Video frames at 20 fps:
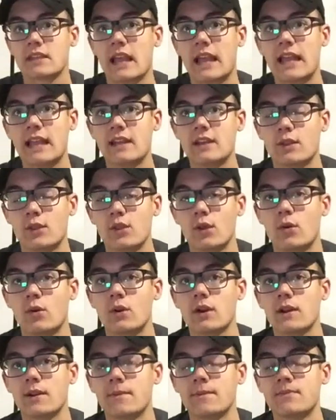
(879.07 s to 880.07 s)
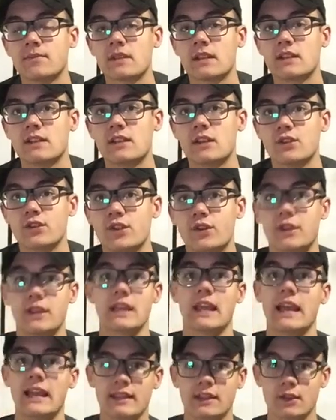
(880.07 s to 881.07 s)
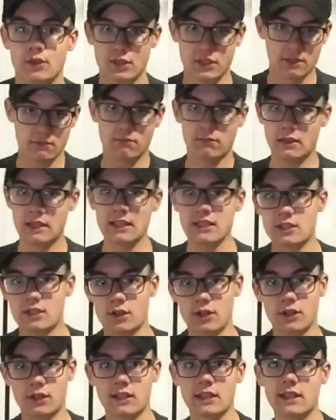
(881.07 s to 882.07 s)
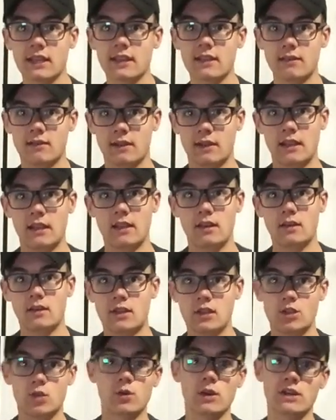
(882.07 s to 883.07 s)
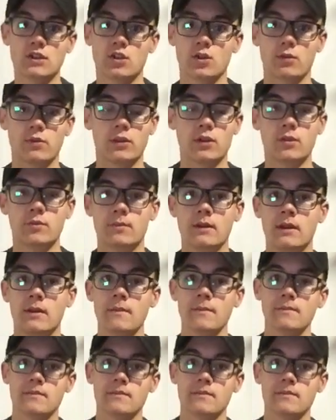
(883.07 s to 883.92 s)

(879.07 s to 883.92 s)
And Thor tells Loki, hey, there's this certain thing in the treasure room.